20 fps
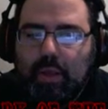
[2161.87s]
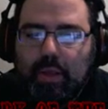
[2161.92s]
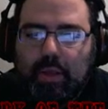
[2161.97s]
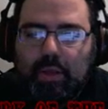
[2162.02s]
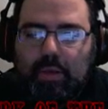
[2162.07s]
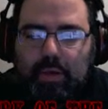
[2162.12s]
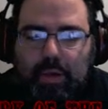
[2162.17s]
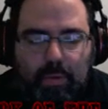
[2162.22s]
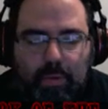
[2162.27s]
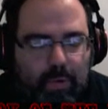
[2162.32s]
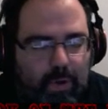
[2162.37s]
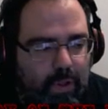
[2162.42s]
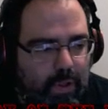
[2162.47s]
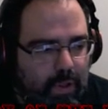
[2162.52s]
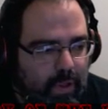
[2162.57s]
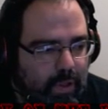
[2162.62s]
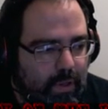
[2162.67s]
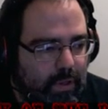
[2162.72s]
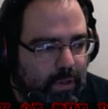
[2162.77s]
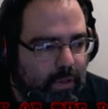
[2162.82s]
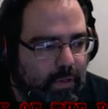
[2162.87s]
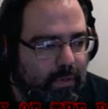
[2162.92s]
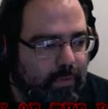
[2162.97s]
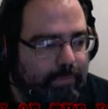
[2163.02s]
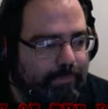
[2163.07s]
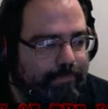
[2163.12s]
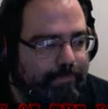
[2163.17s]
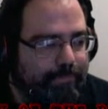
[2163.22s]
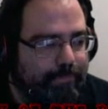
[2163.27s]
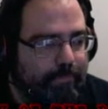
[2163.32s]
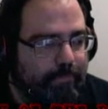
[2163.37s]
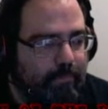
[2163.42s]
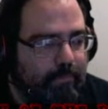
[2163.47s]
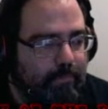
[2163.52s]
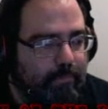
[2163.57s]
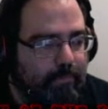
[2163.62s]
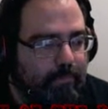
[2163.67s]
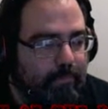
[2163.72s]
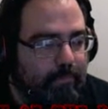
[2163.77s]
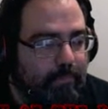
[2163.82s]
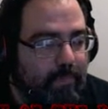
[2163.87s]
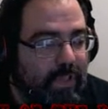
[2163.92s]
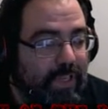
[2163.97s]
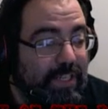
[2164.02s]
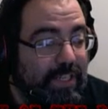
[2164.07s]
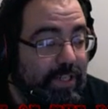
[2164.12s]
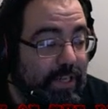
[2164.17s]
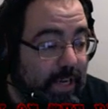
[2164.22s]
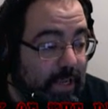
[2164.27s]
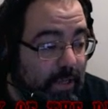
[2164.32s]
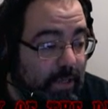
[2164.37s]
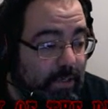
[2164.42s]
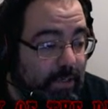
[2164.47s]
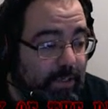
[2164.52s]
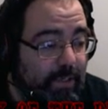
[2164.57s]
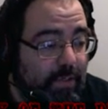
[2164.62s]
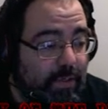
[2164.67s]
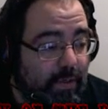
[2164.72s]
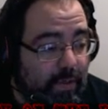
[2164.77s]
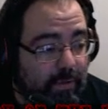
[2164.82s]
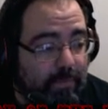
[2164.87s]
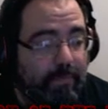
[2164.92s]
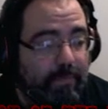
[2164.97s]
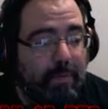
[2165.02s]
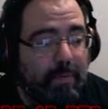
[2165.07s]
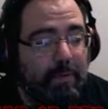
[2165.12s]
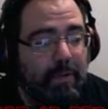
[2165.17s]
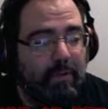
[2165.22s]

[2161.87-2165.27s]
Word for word: Now one of the challenges, uh, probably